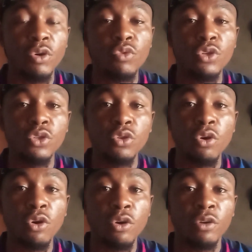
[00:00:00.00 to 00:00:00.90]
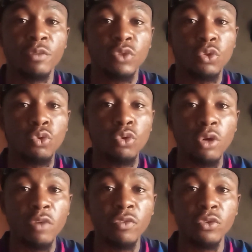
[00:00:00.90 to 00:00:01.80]
I wish you all good
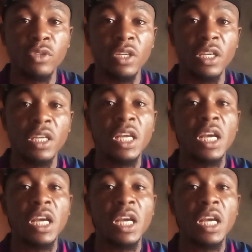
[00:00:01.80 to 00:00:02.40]
luck for today